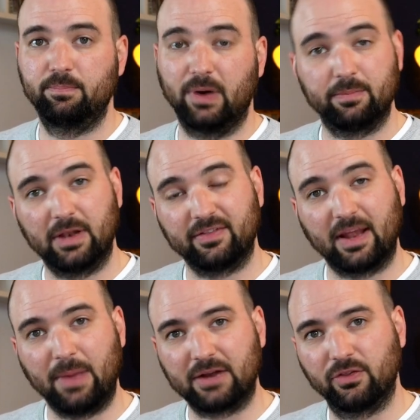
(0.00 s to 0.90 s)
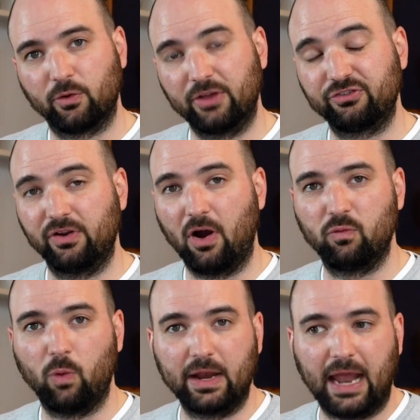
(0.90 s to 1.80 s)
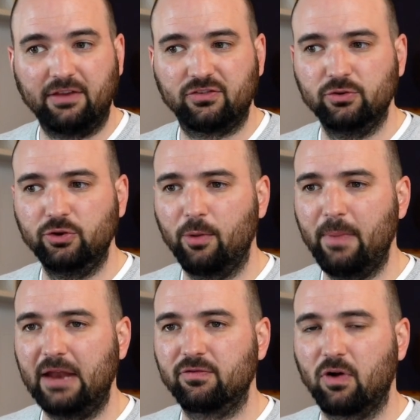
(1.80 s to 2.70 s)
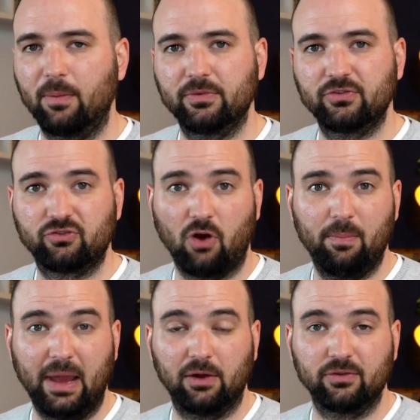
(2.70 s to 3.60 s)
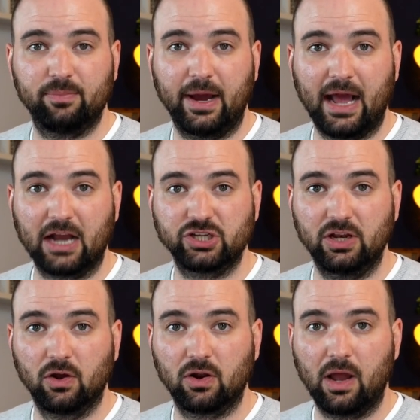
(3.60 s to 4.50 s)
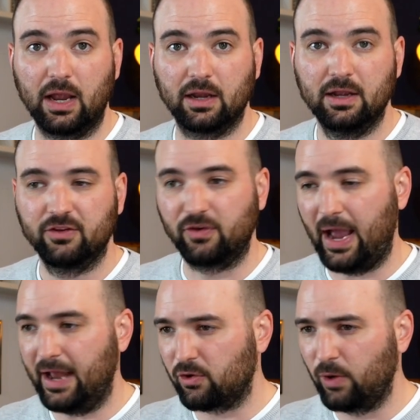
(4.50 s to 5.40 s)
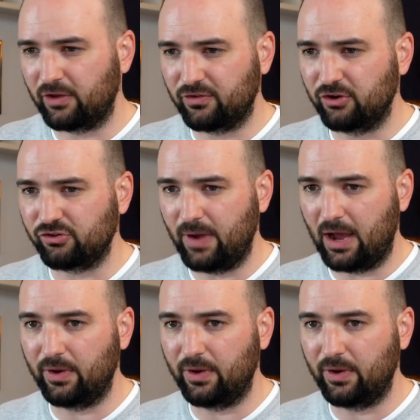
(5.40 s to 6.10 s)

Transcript: But let's get back to the question of what a studio made from straw bales might actually look like. So I had a quick search around